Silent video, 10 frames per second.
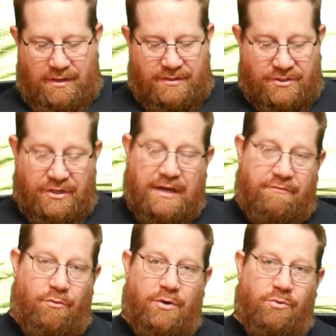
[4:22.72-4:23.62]
So you
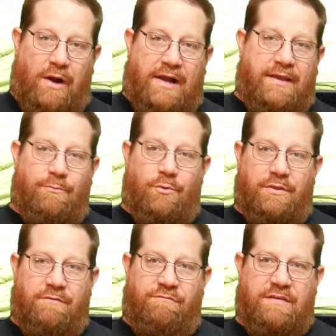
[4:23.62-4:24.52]
never want to rock it more
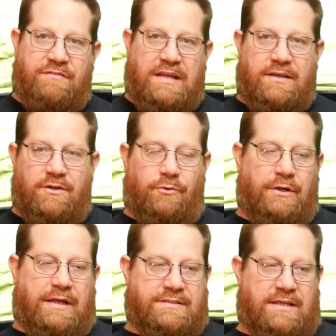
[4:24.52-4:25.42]
than 15
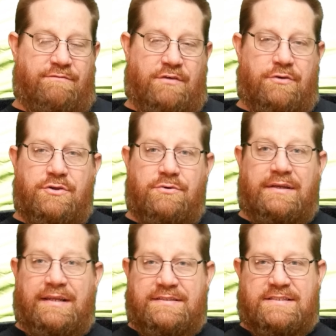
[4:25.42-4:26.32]
degrees. If you do, it
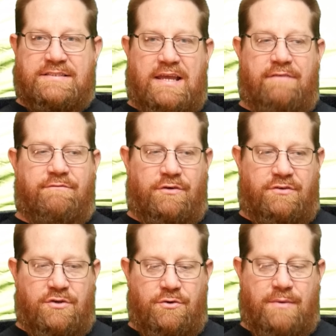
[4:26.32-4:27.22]
needs to set
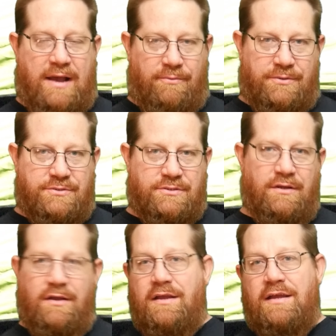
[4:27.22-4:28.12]
for 2 hours.
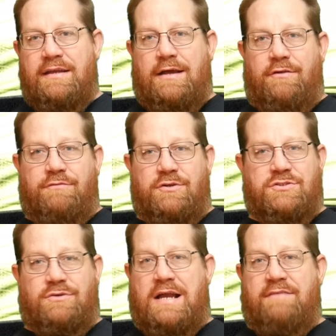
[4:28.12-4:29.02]
Now, when it first
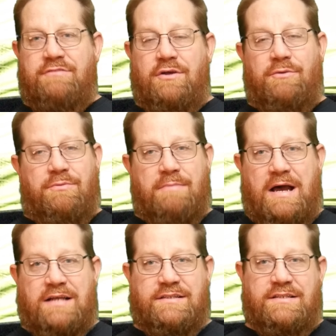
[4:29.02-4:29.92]
arrived, don't open the
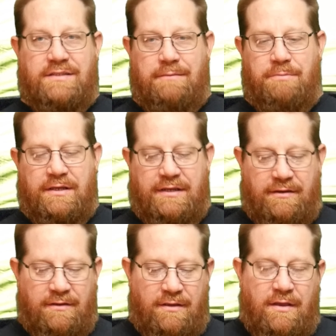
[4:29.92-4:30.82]
box and instantly plug it
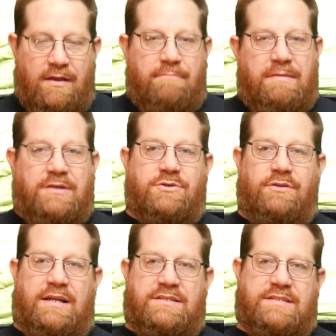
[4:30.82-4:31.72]
in. Make sure
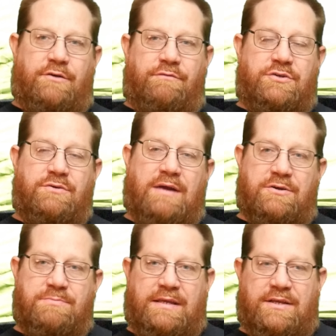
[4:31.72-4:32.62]
and let it settle for 2
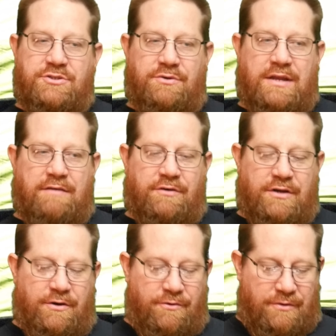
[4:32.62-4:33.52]
hours, because you never
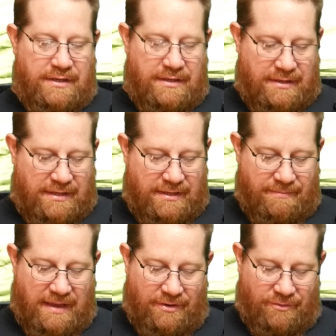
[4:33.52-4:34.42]
know
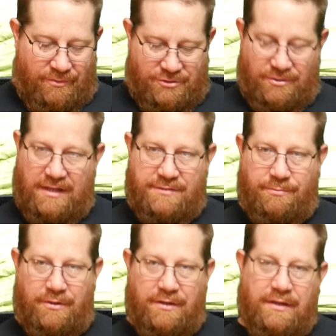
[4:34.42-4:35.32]
how it was
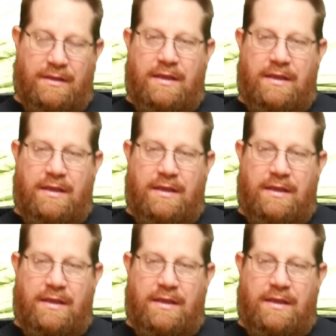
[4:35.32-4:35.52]
transported.